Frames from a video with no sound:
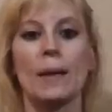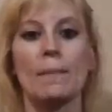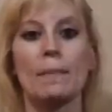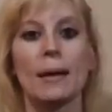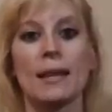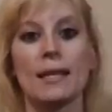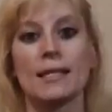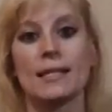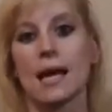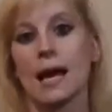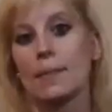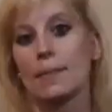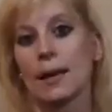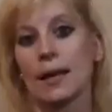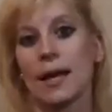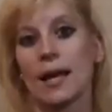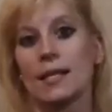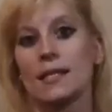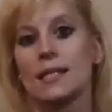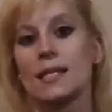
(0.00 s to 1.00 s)
By the time I
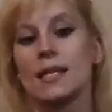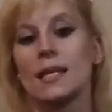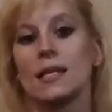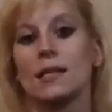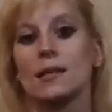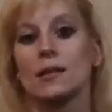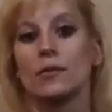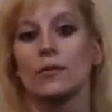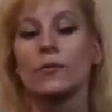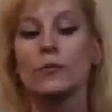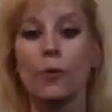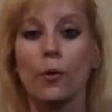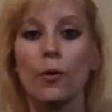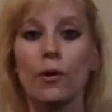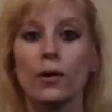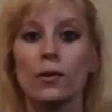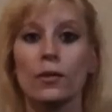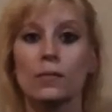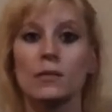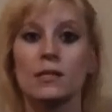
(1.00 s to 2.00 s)
got to the end of the
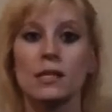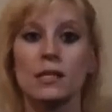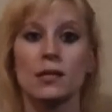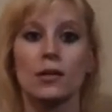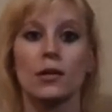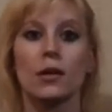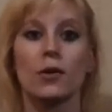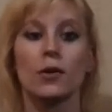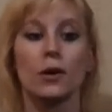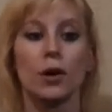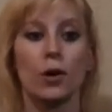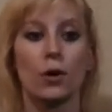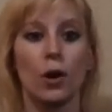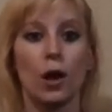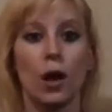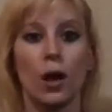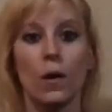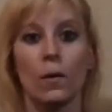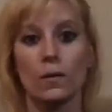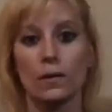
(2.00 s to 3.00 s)
4th, I'm sitting here going, oh
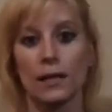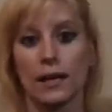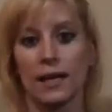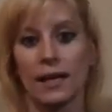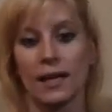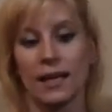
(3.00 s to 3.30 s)
Lord.